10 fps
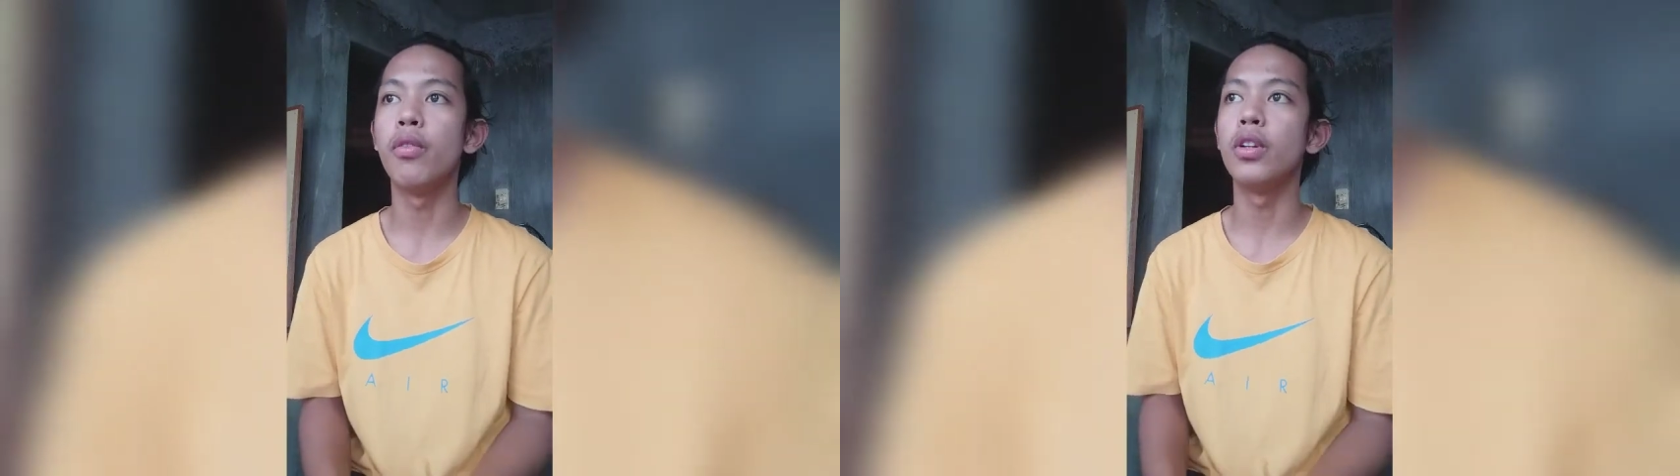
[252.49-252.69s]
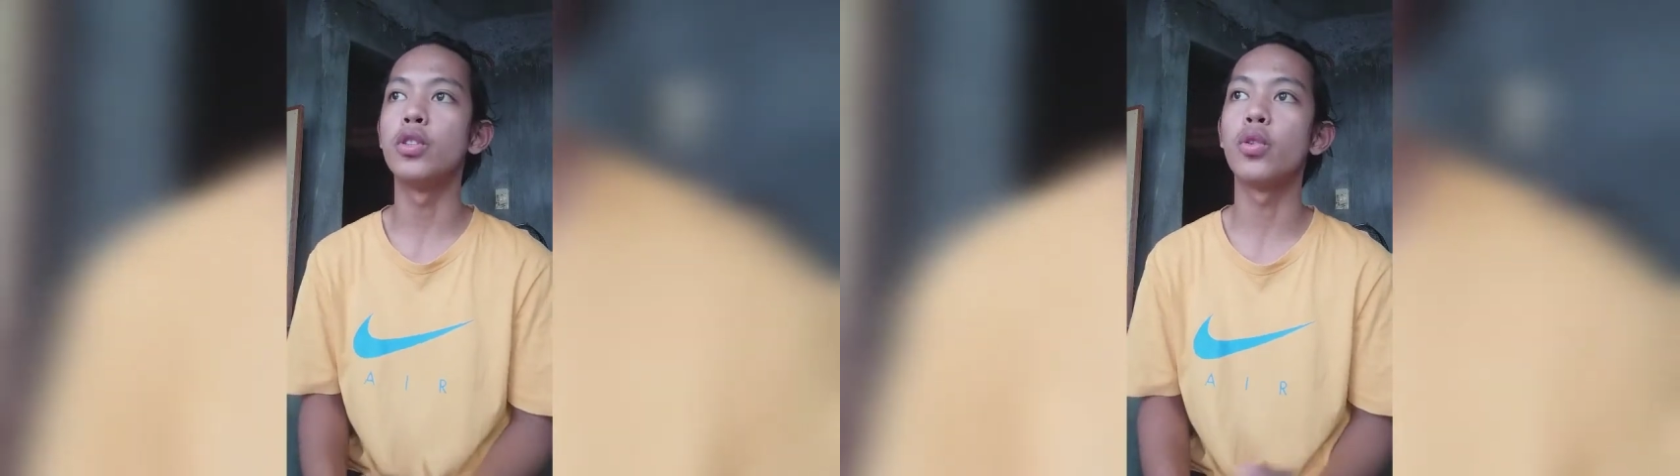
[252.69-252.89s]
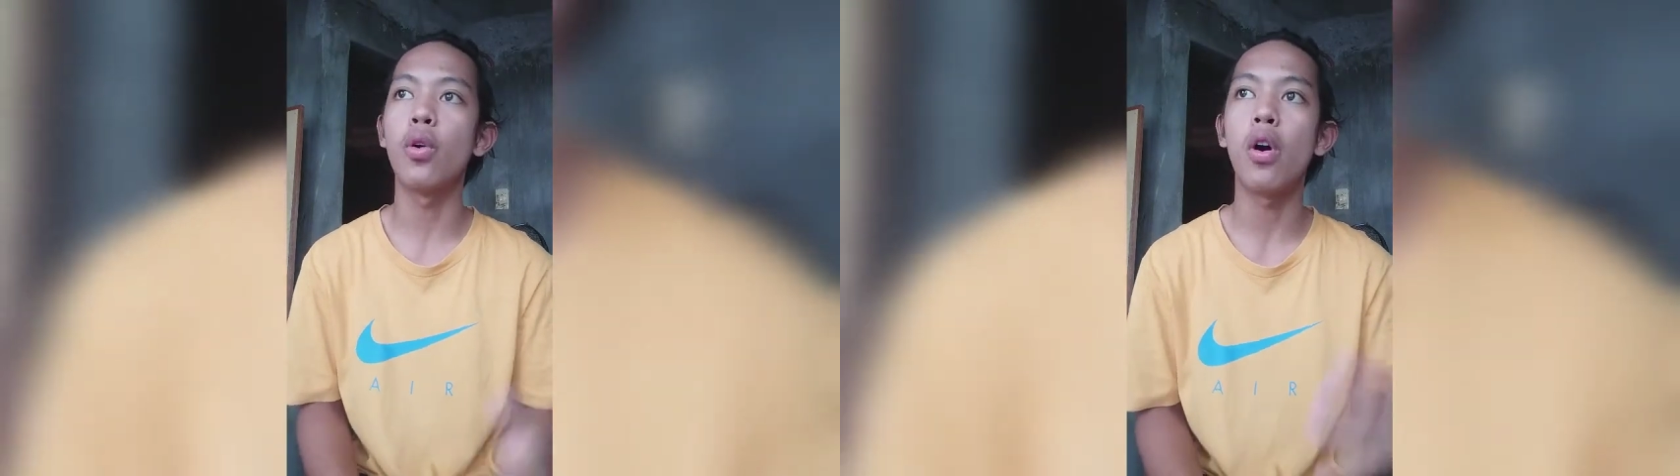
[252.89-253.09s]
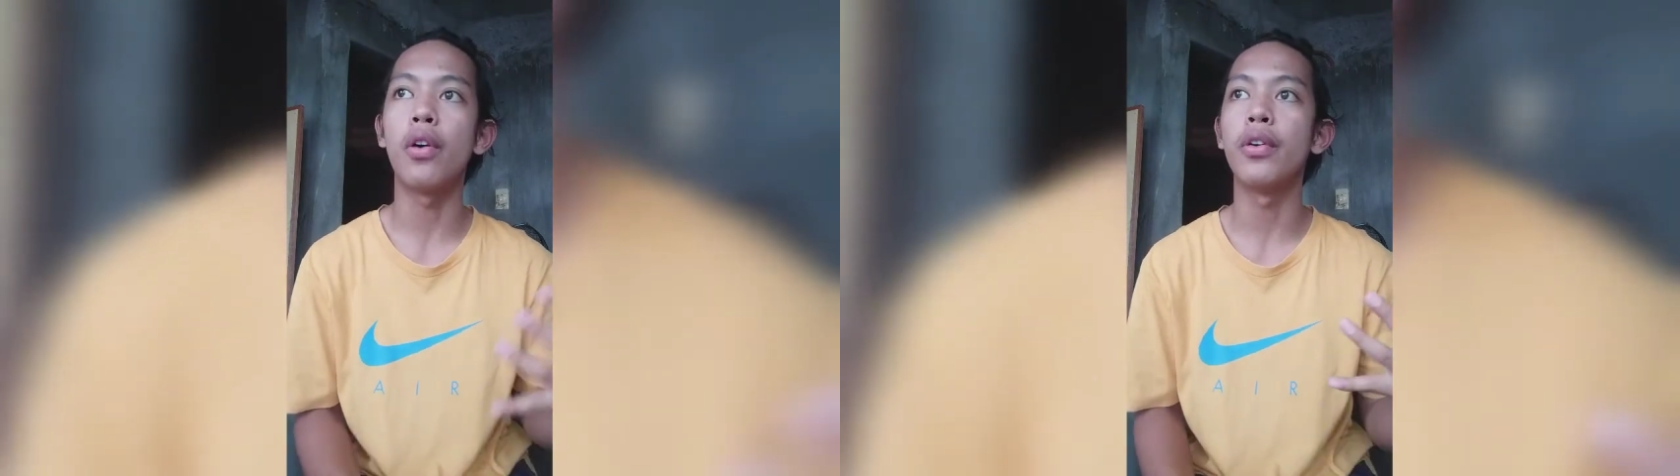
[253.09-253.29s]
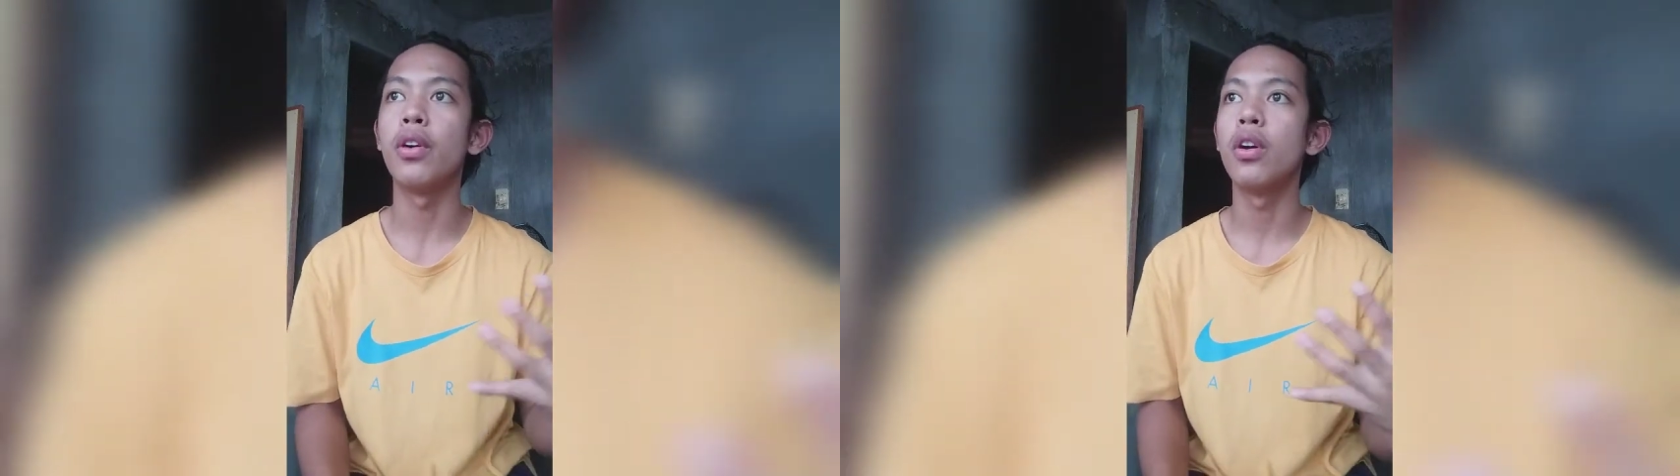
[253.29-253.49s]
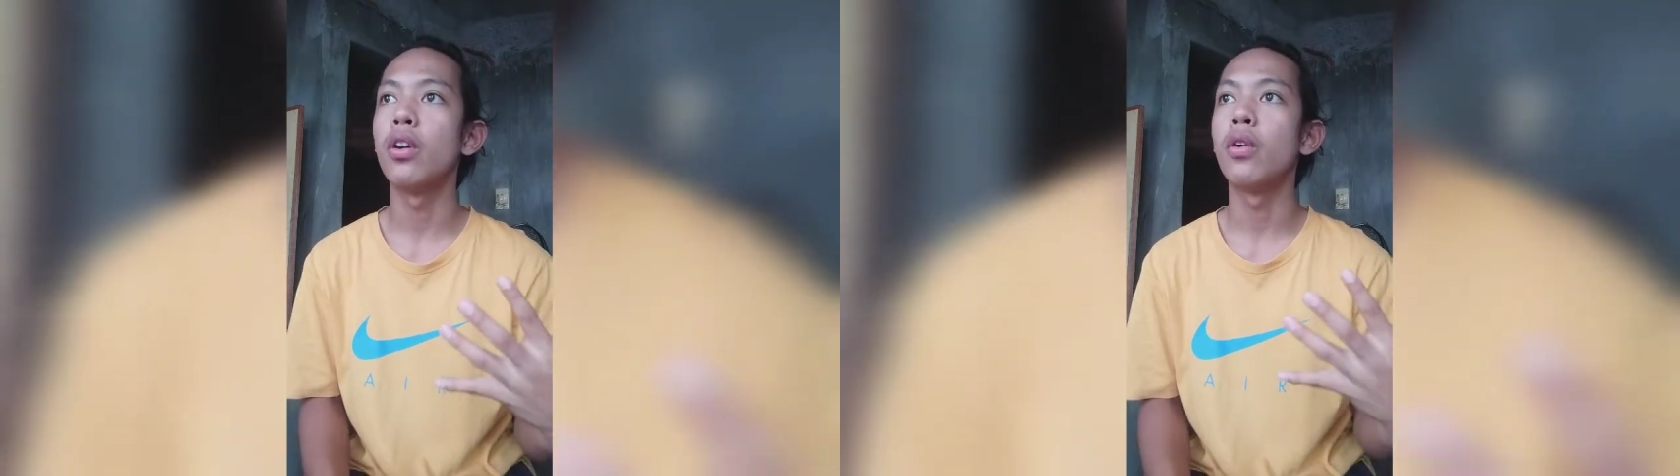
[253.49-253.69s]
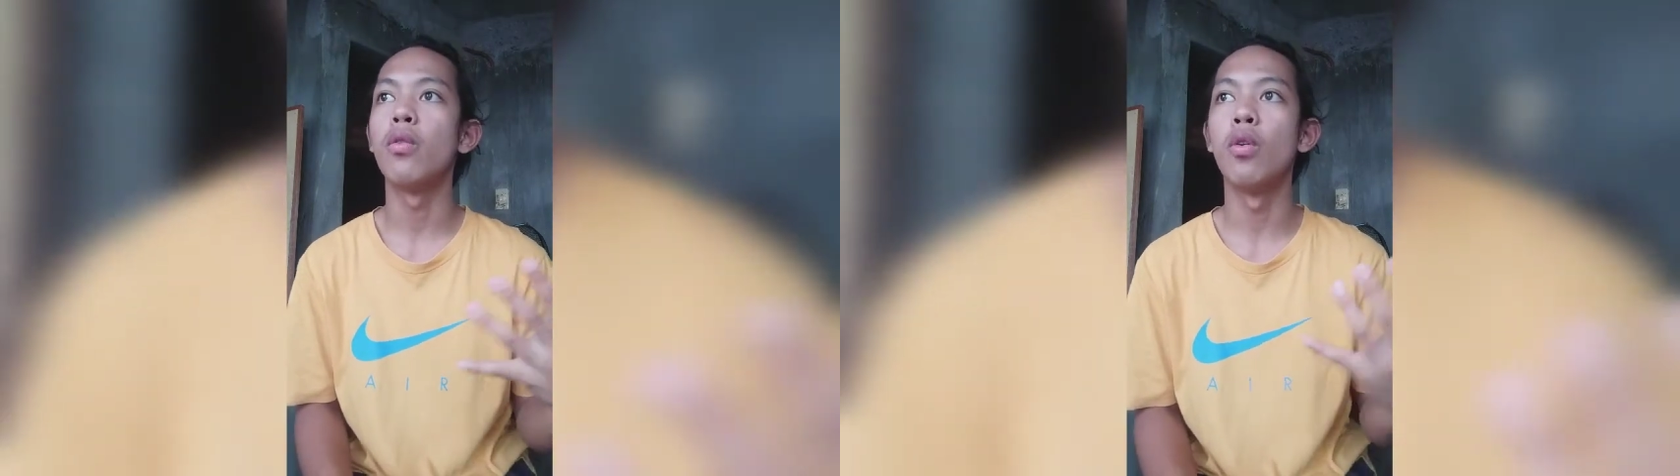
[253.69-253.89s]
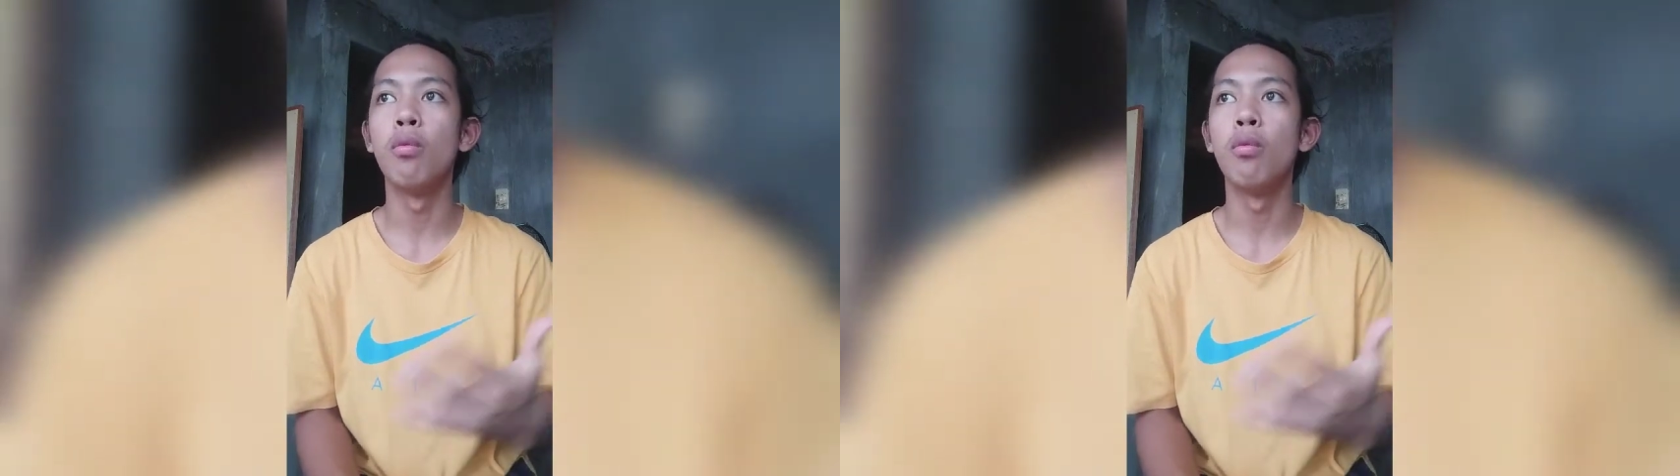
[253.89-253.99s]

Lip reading: our